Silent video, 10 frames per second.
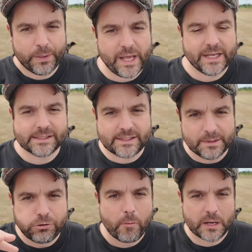players
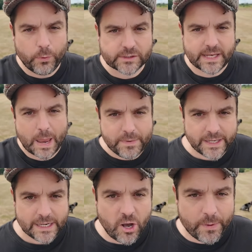that probably wants to
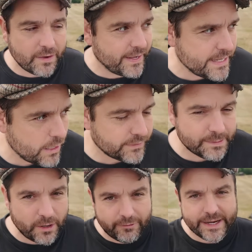emulate a little bit of Angel Di
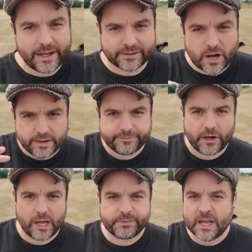Maria kind of
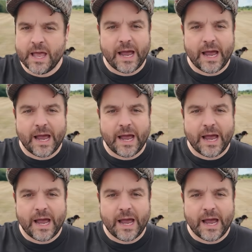vibes,